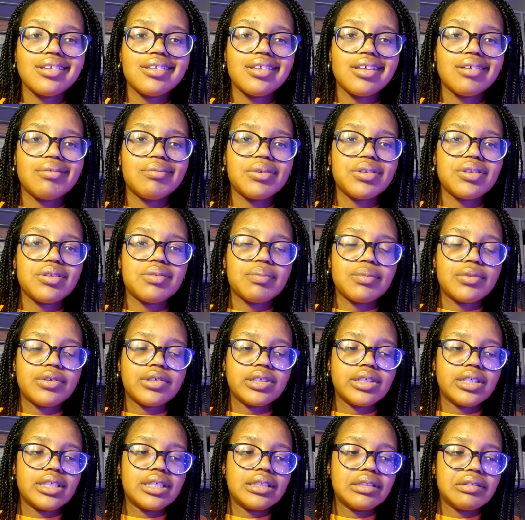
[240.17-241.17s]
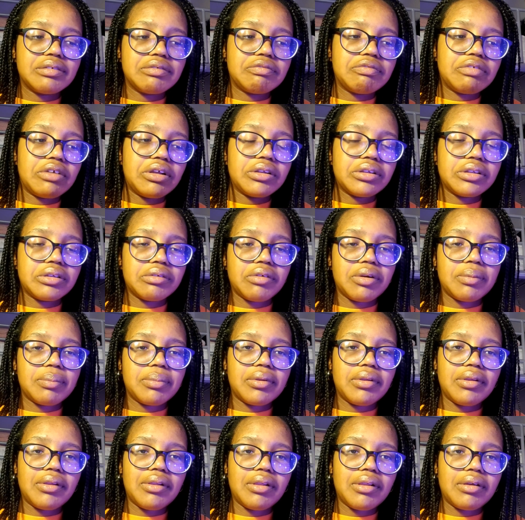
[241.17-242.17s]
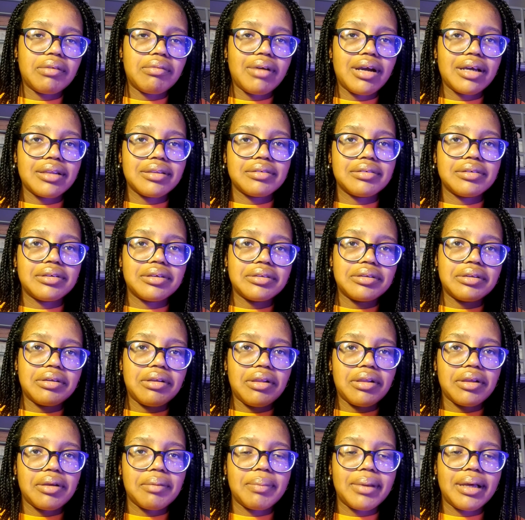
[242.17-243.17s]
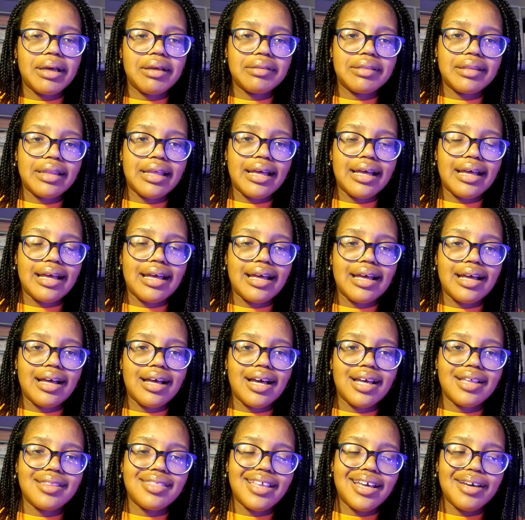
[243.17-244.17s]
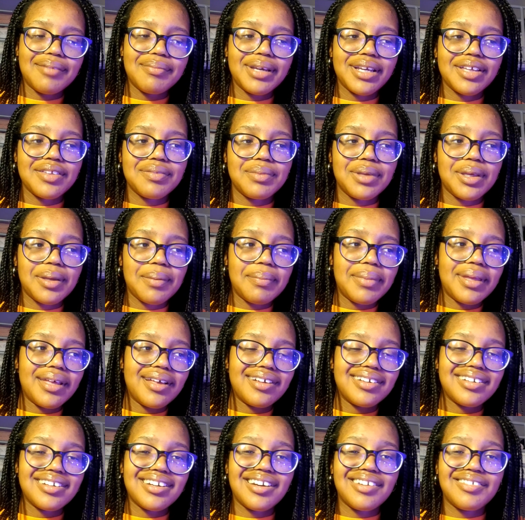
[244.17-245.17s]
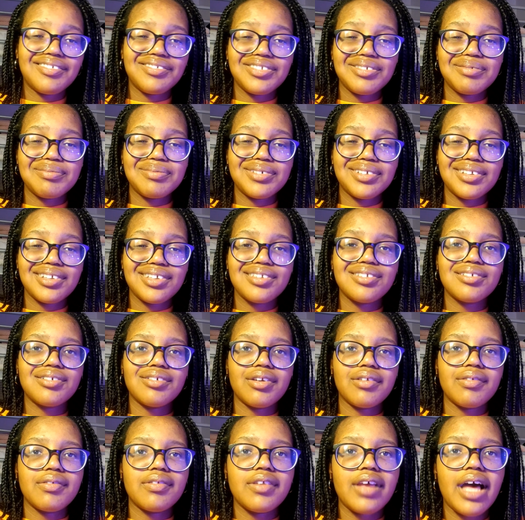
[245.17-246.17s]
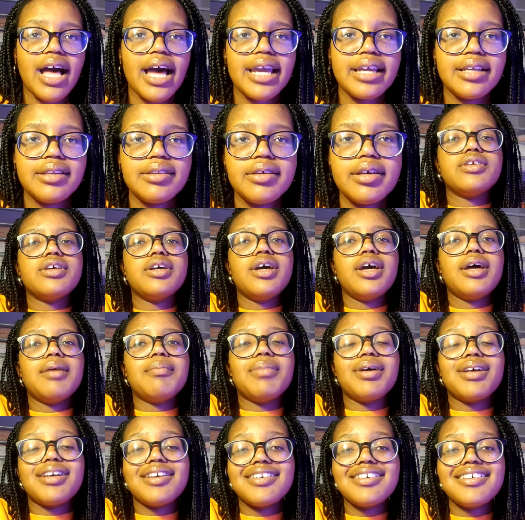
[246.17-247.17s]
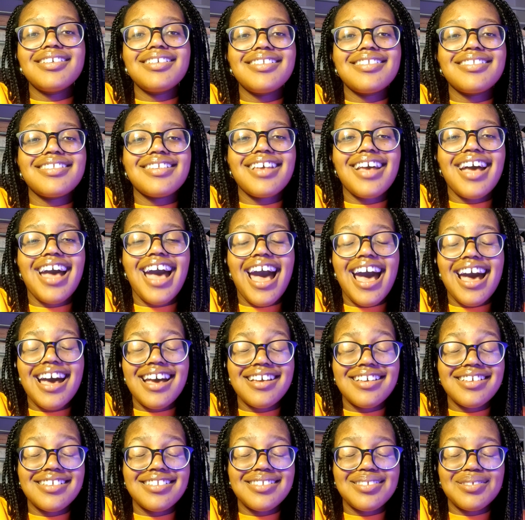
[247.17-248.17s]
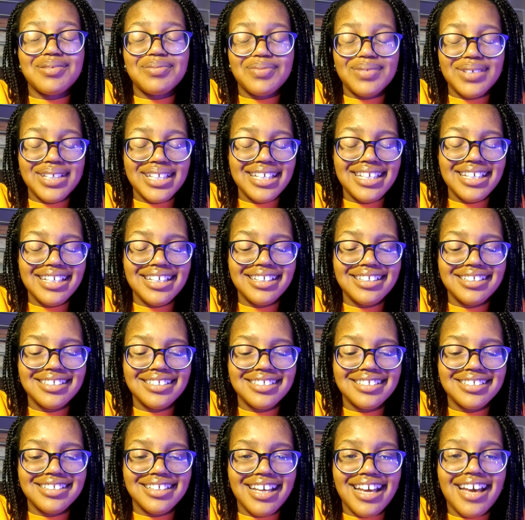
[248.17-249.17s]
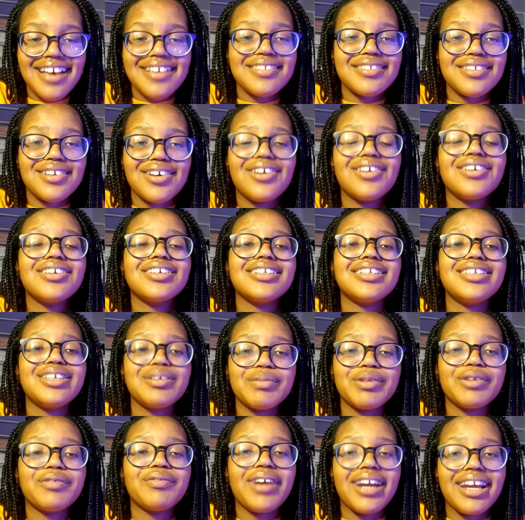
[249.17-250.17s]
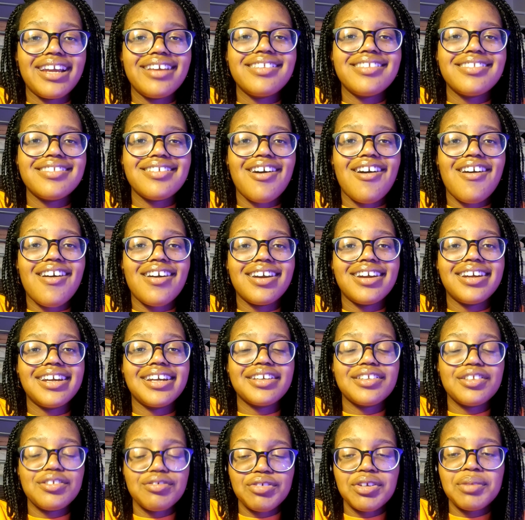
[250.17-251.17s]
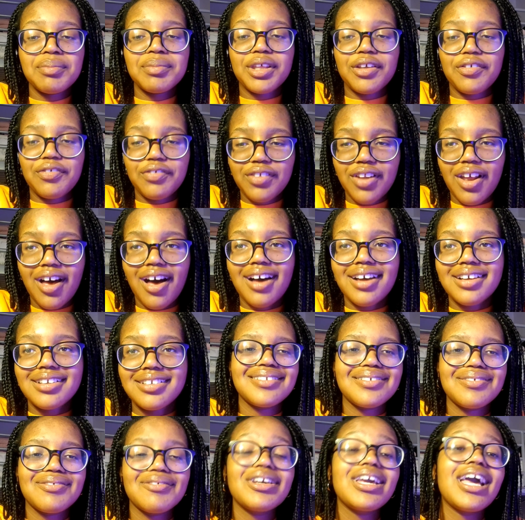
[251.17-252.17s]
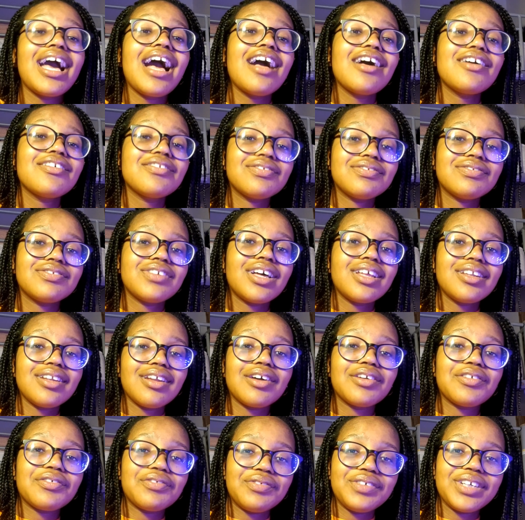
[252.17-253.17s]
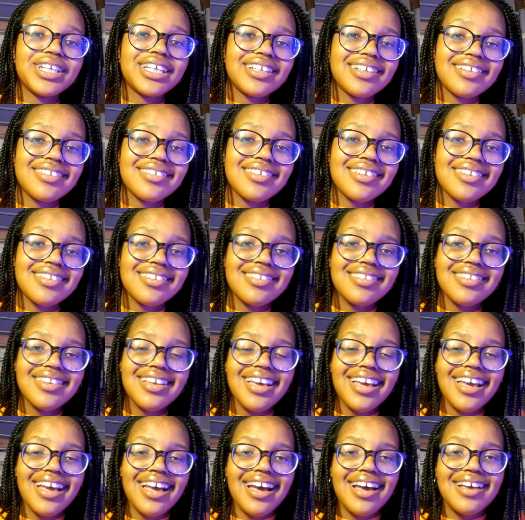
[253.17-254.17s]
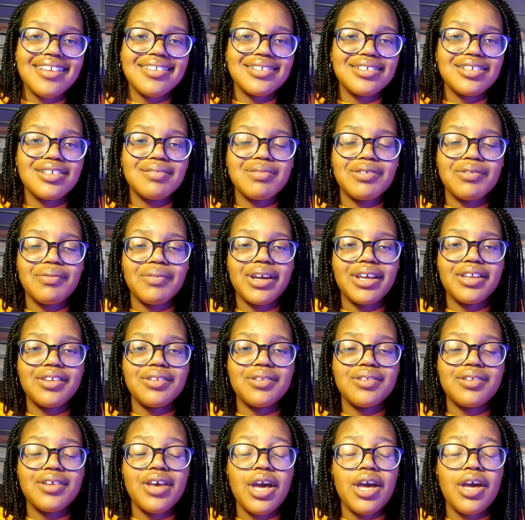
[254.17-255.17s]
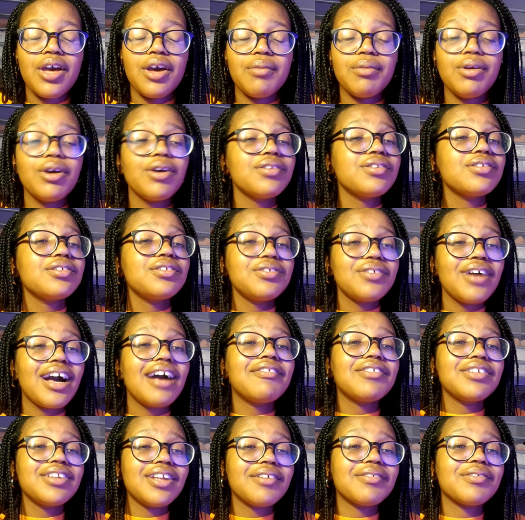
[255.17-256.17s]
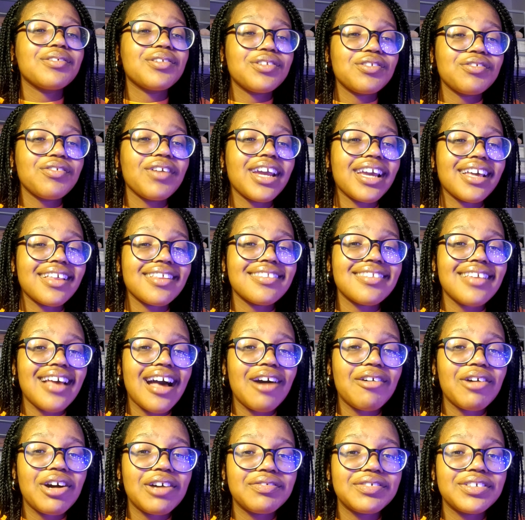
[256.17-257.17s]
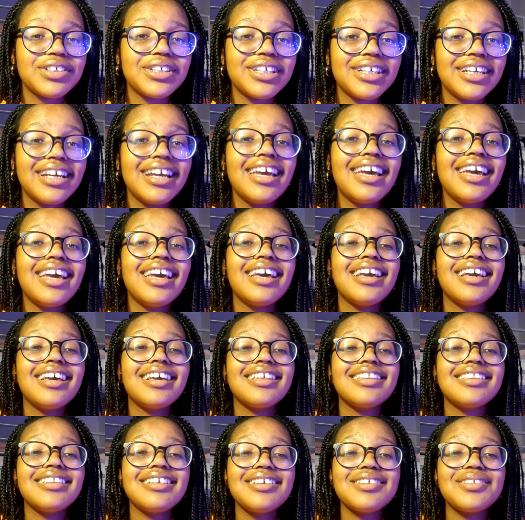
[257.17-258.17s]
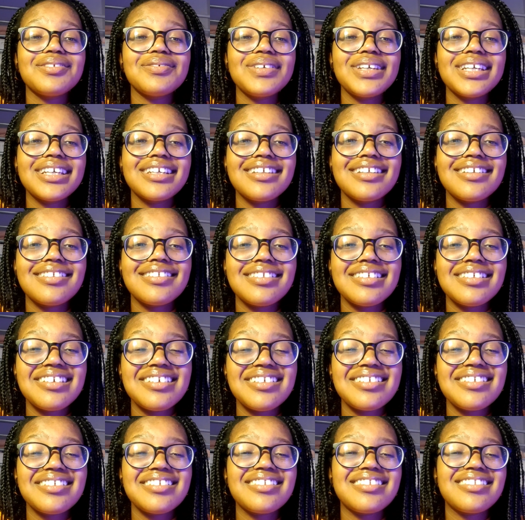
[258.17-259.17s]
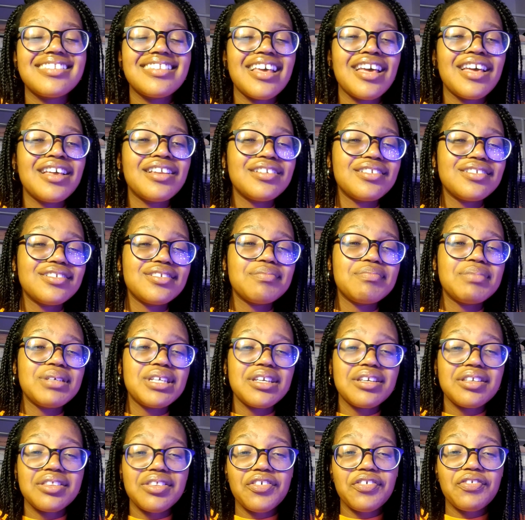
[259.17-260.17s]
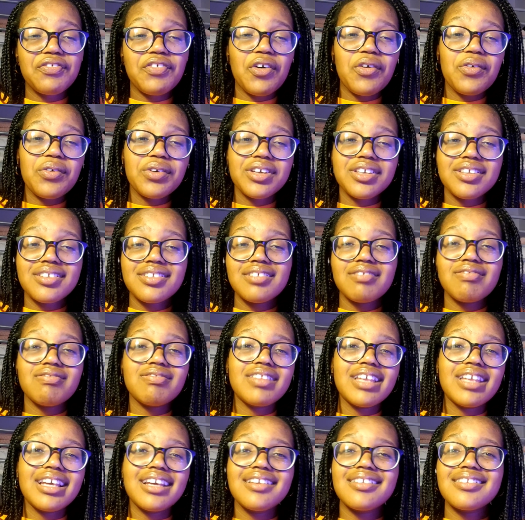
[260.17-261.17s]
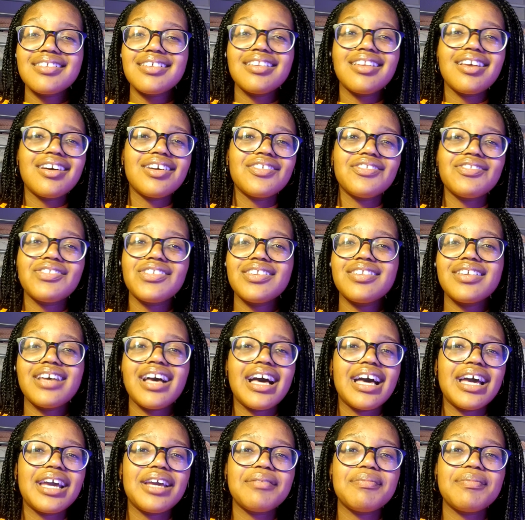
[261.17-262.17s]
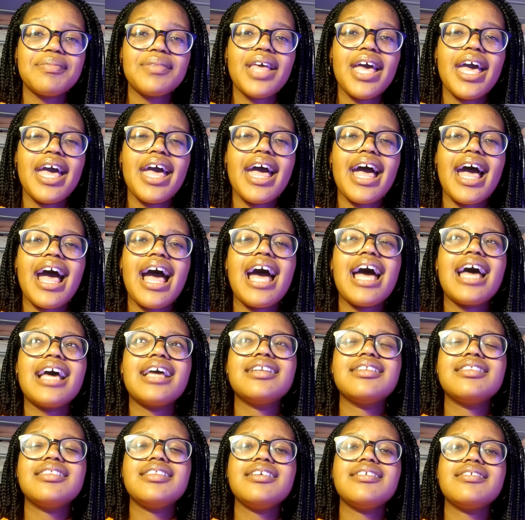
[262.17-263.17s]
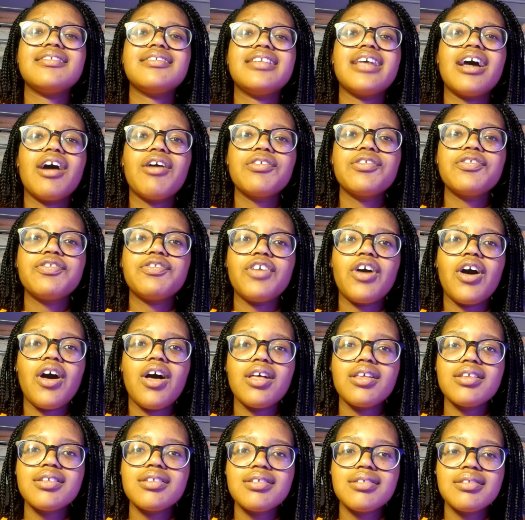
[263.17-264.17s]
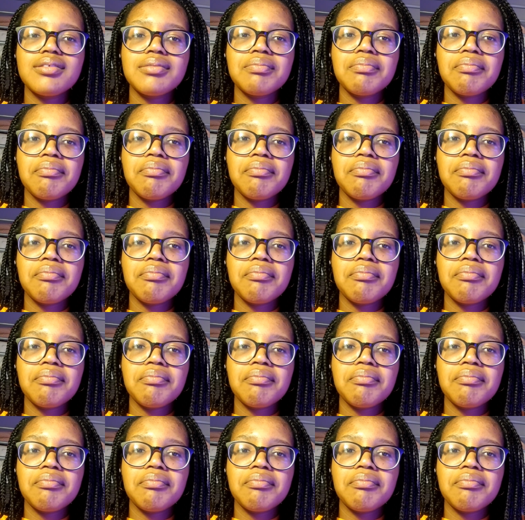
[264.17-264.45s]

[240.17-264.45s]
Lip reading: someone's more vulnerable. I'd rather not talk about that. That makes me a bit uncomfortable sort of side, because as we as a whole human race are extremely flawed. We have a lot of weaknesses as a human race. We also do have a lot of strengths. However, these weaknesses tend to be the focus of things a lot of the time, and these downfalls,